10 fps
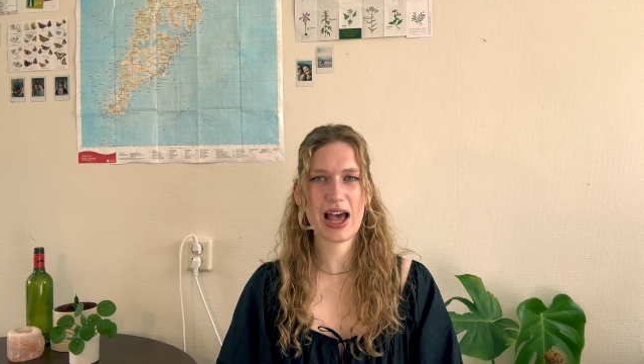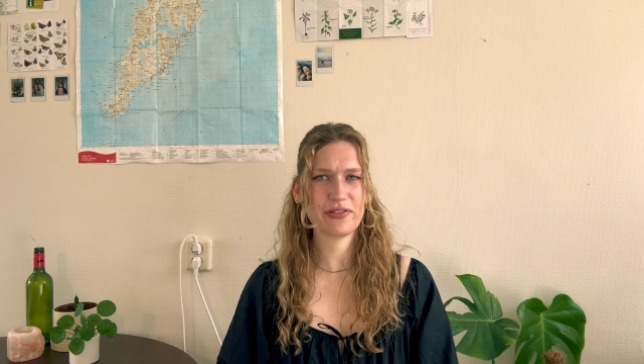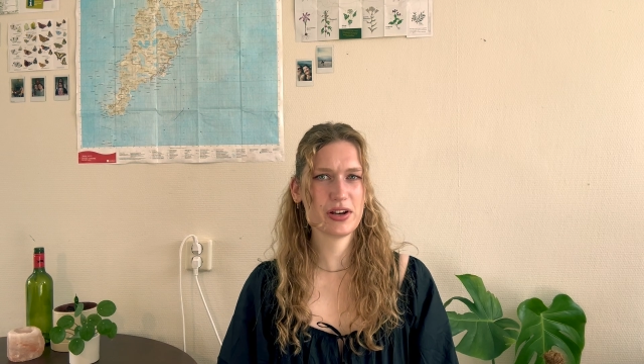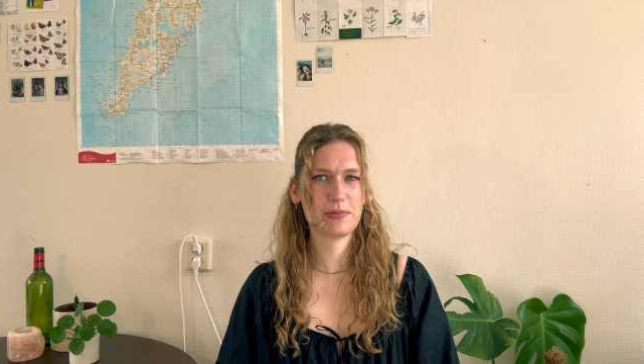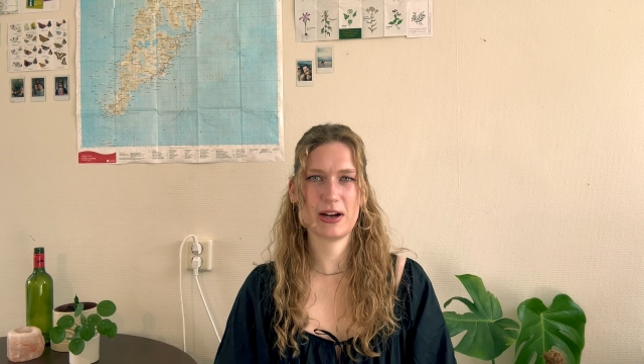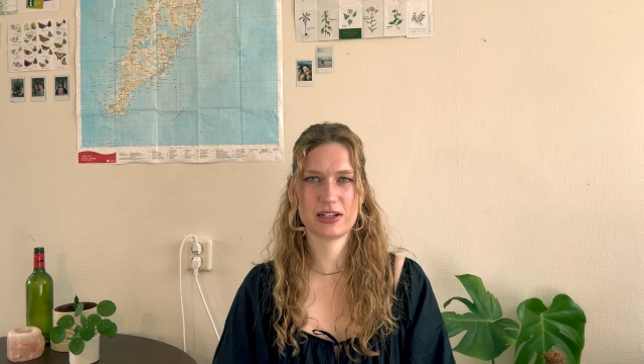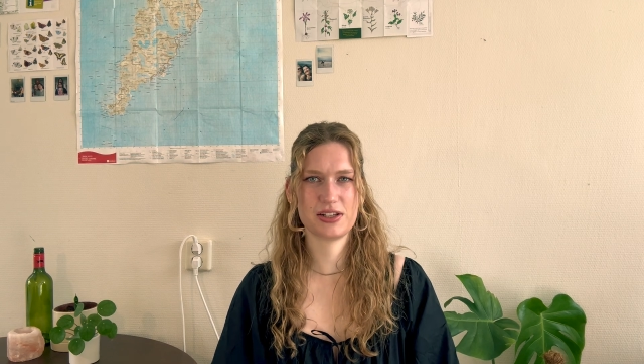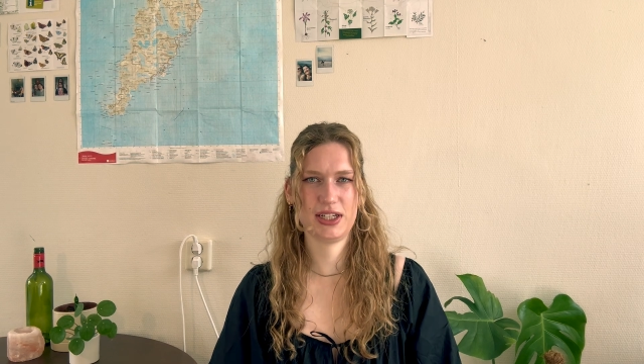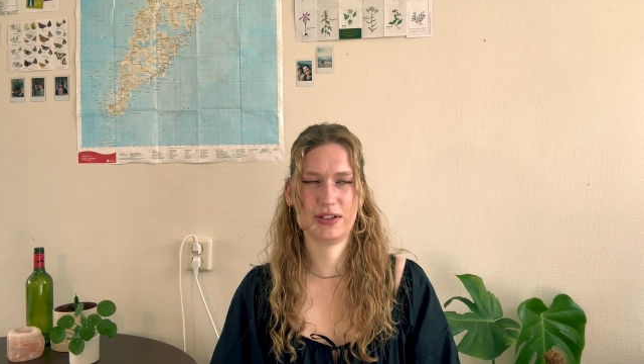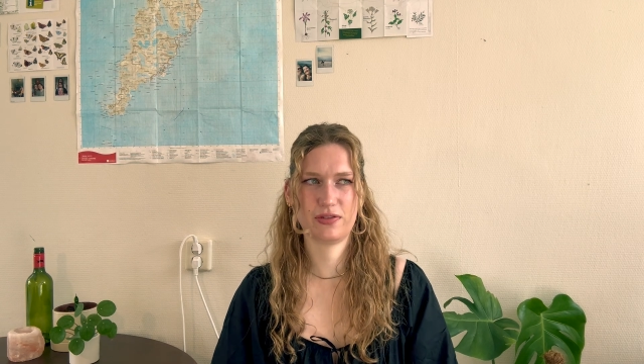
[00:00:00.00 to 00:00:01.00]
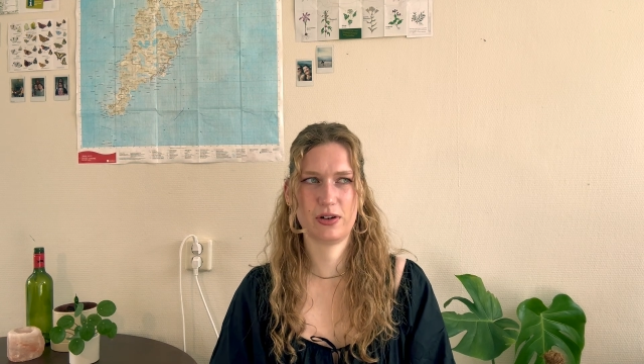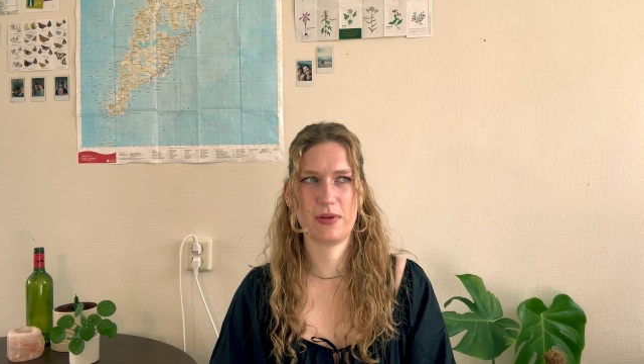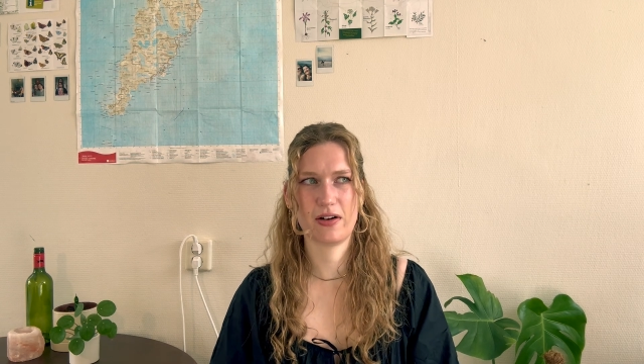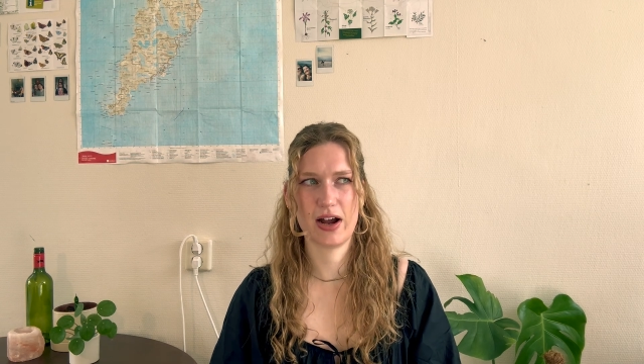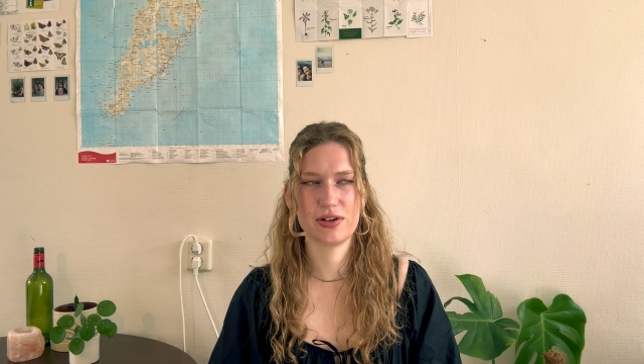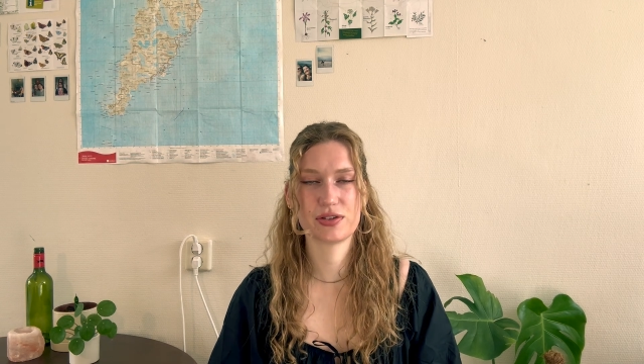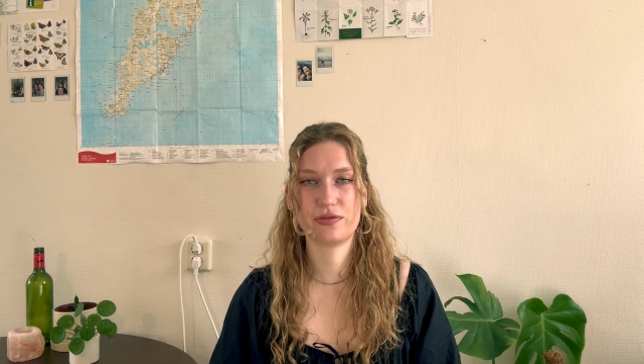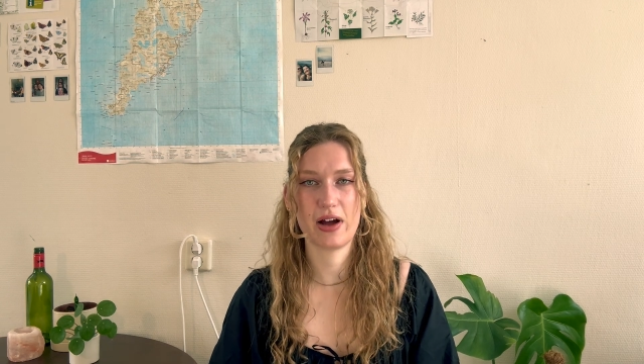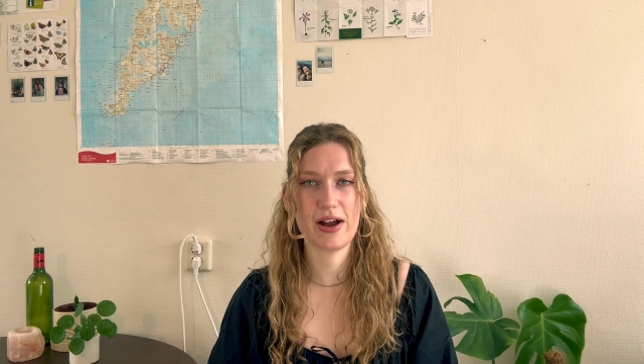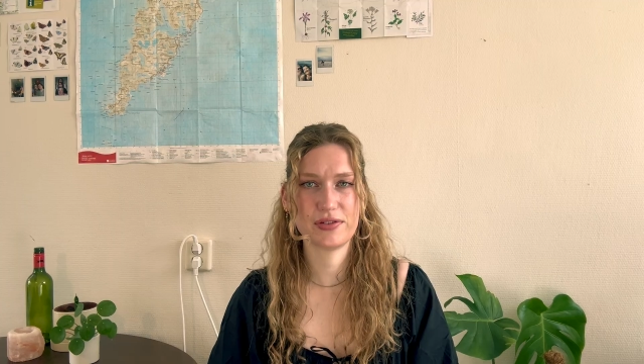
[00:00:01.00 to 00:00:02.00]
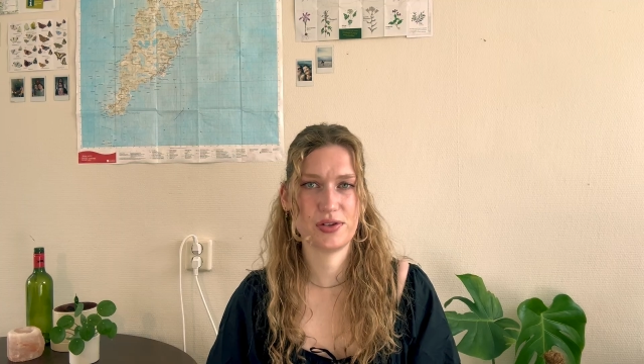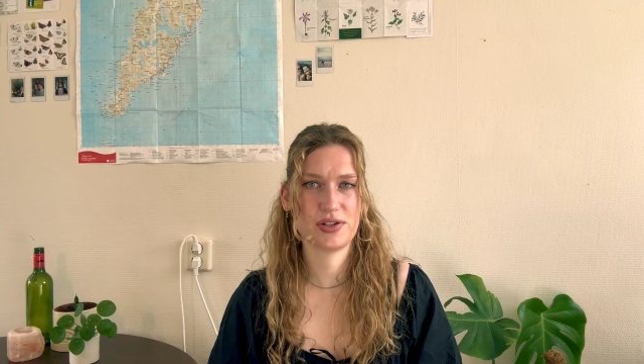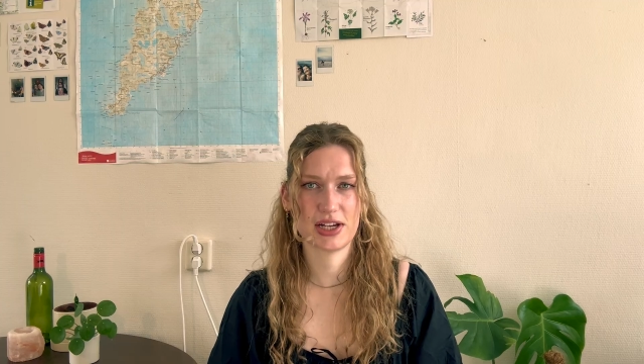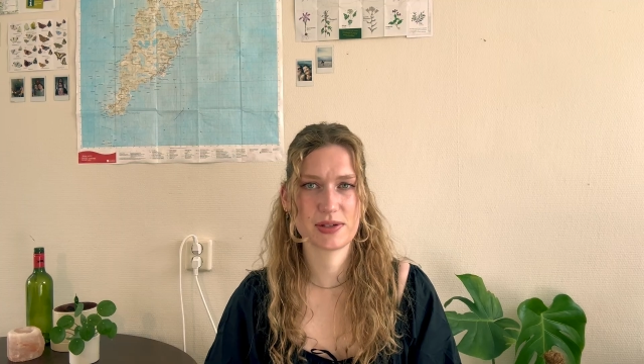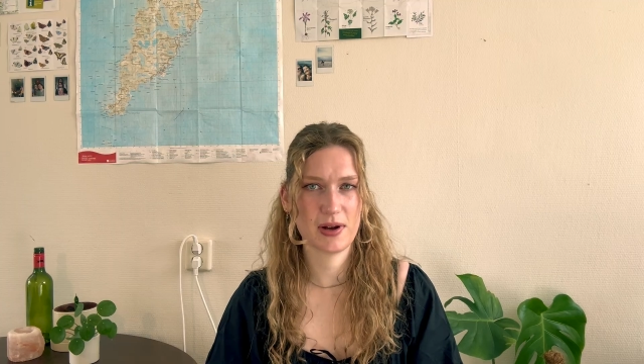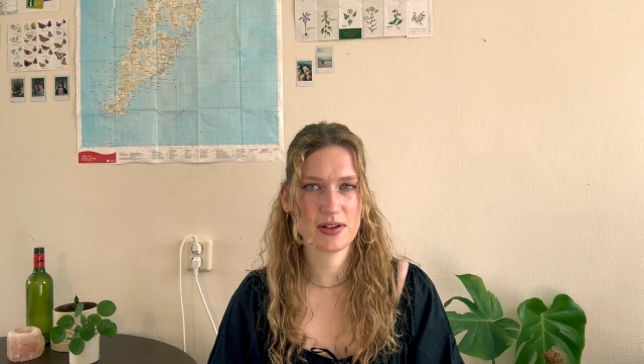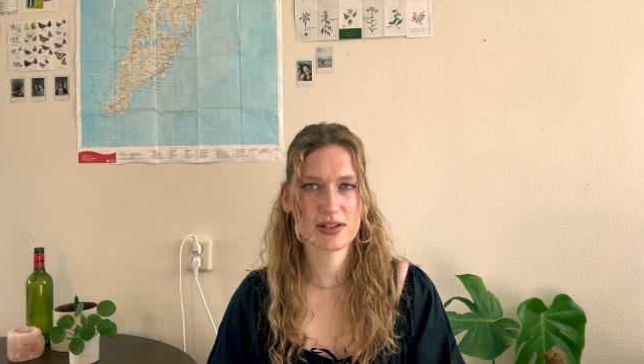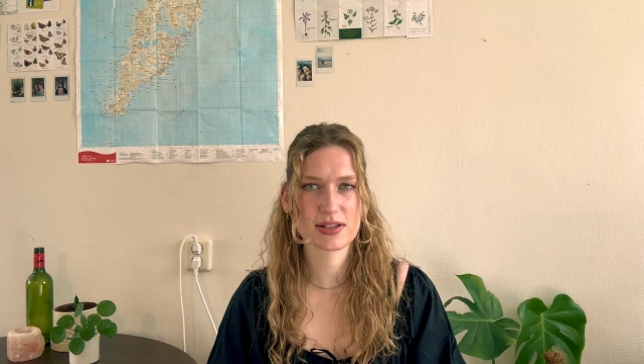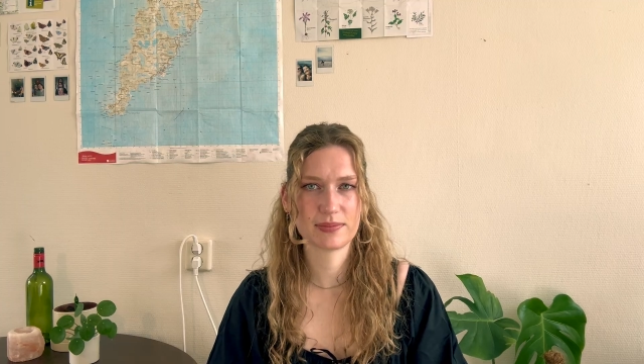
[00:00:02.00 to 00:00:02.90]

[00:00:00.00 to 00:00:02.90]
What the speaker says: After a pregnancy from around 5 to 6 months,